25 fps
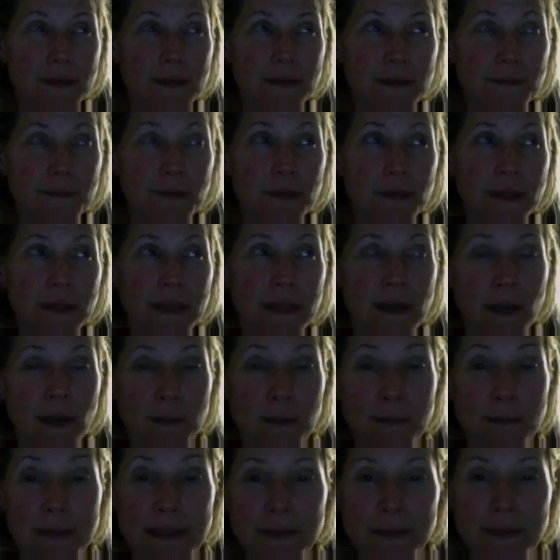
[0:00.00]
putting it on
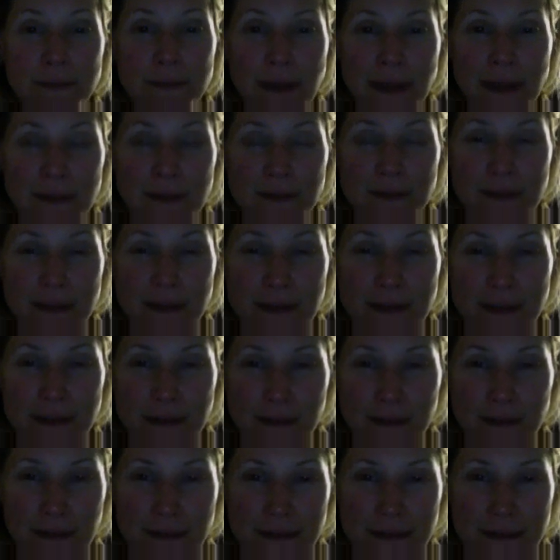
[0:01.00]
me rather than
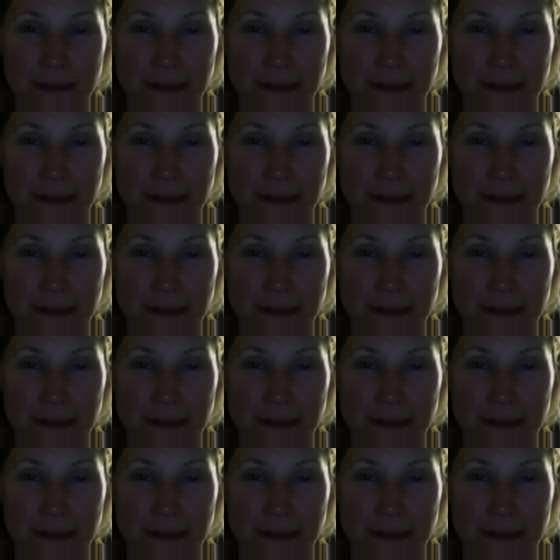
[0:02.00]
on